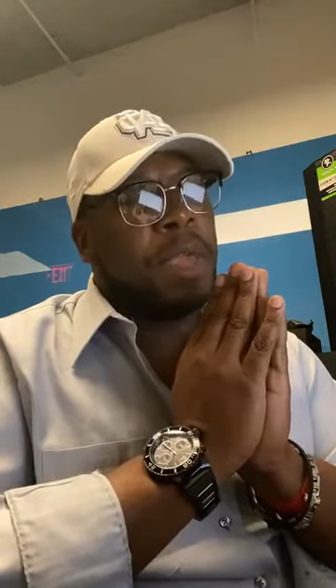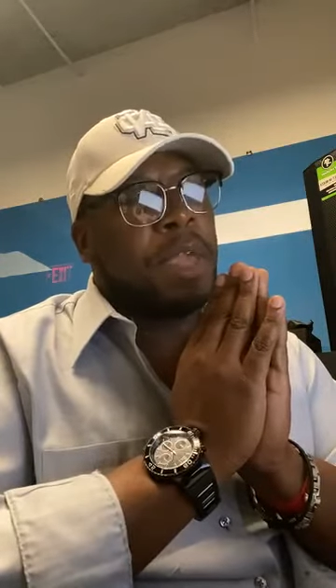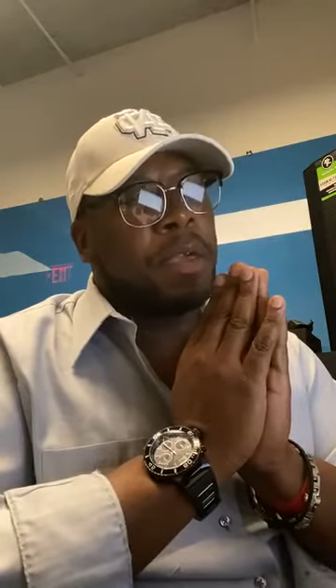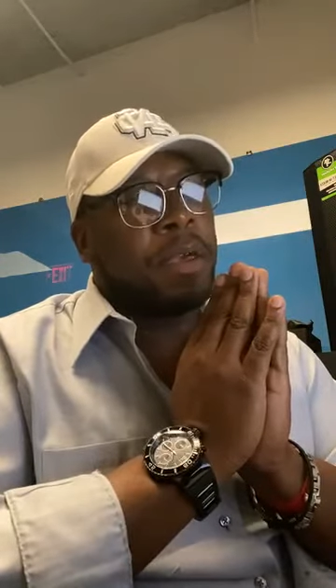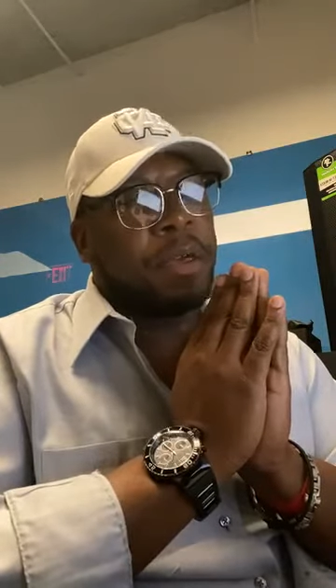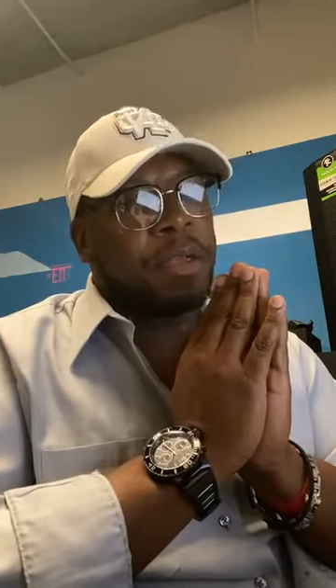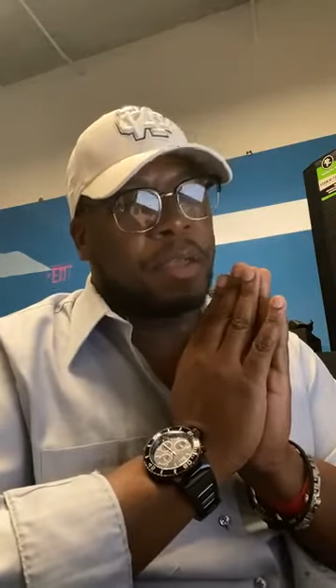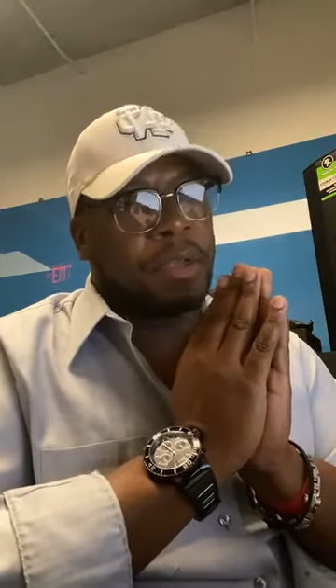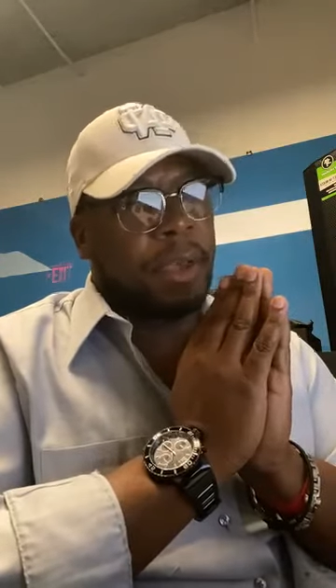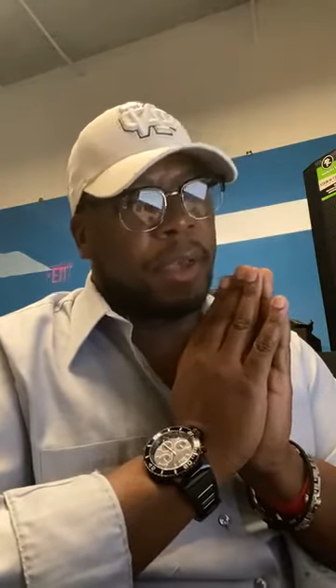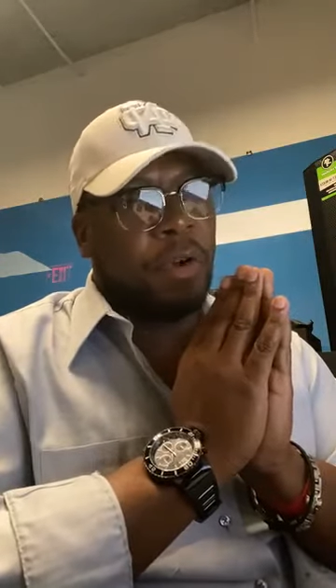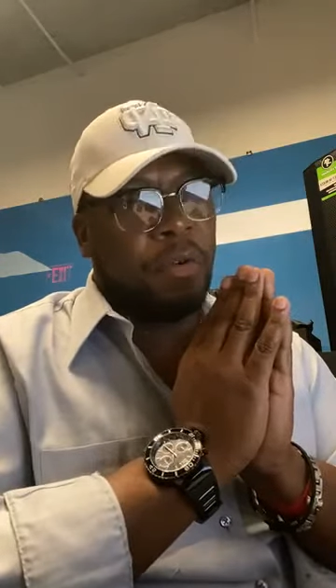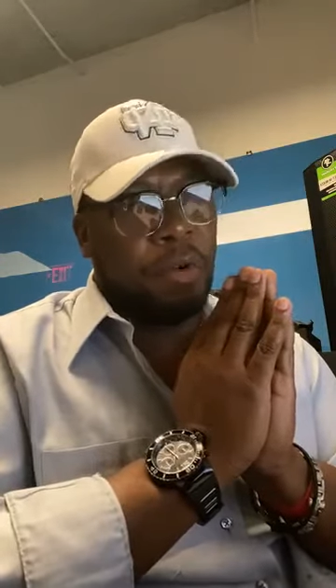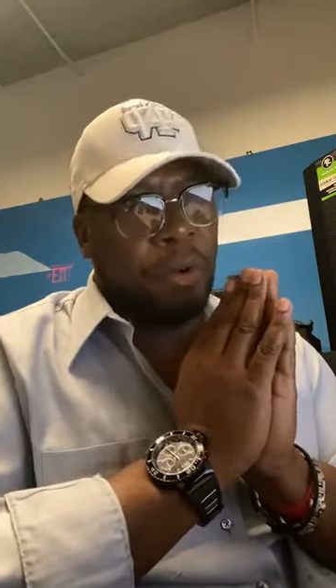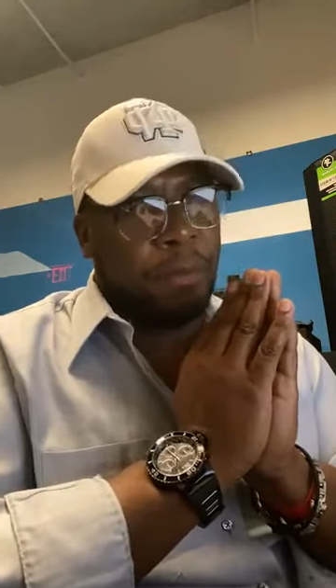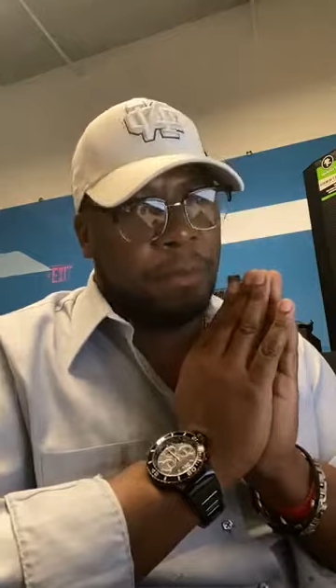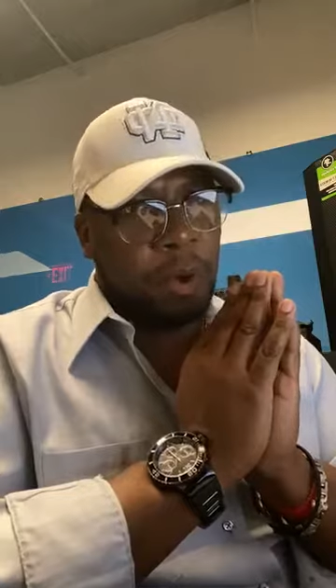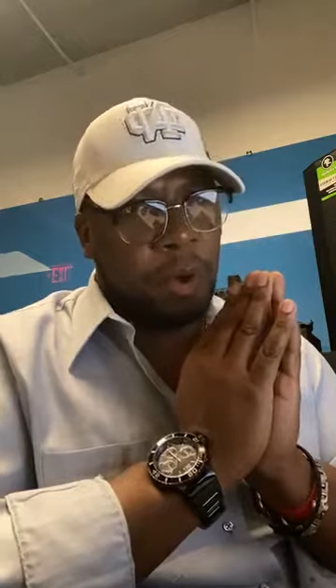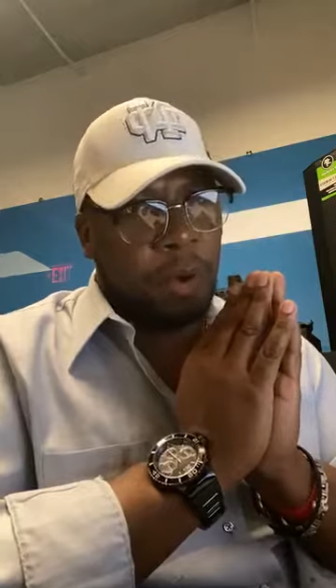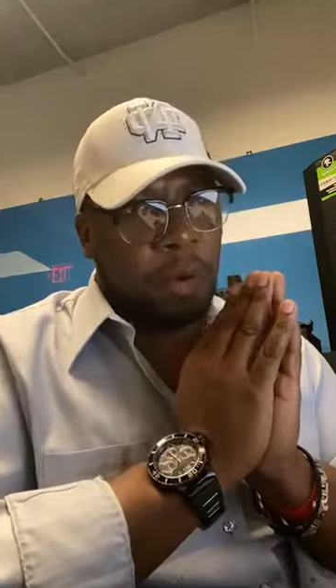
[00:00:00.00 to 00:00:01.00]
being
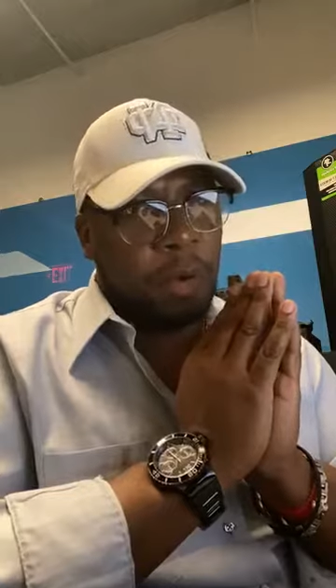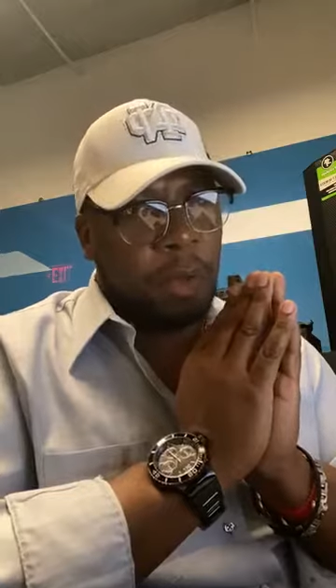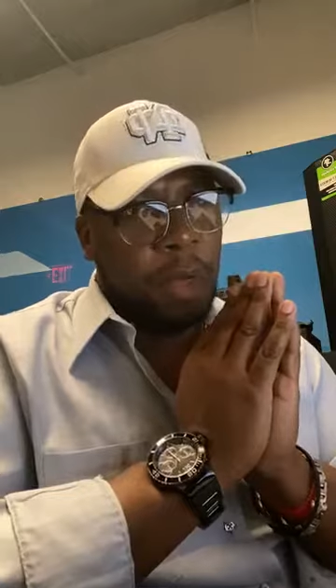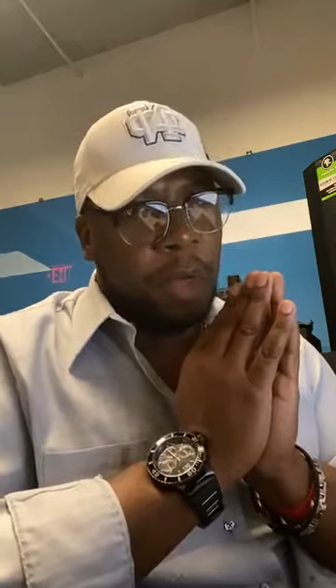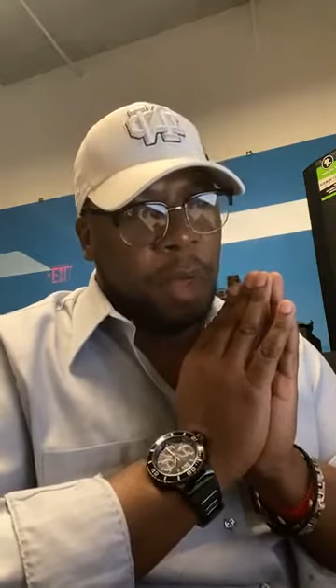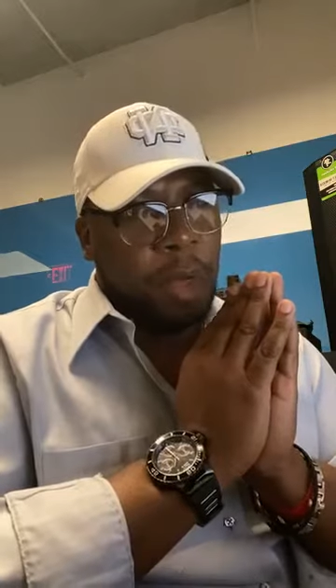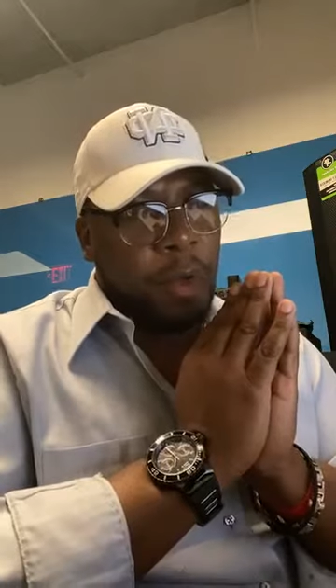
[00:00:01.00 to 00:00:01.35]
accountable.